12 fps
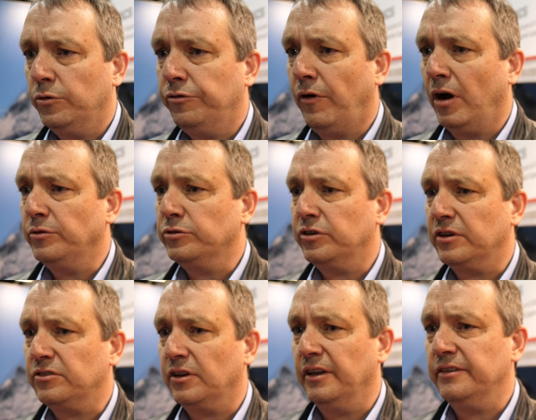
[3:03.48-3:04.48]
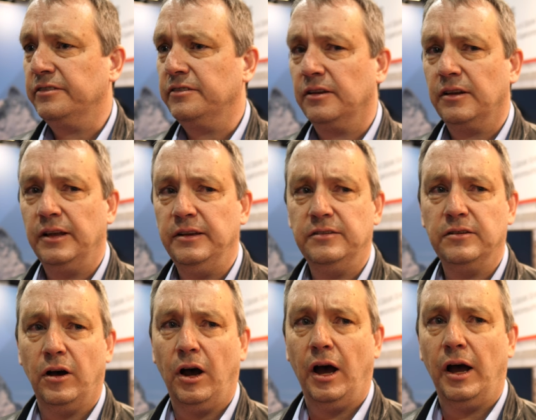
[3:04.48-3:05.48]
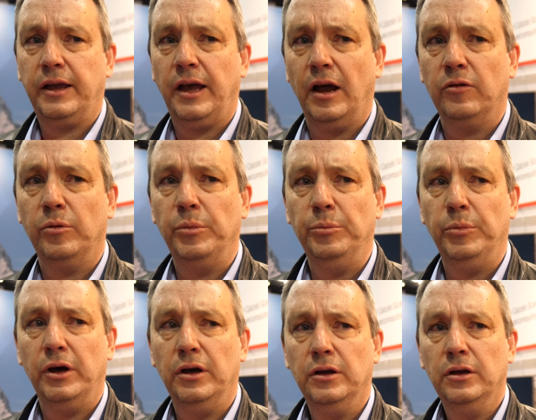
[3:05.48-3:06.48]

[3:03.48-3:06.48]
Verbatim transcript: or 5 or 6 lists at least. I can't remember,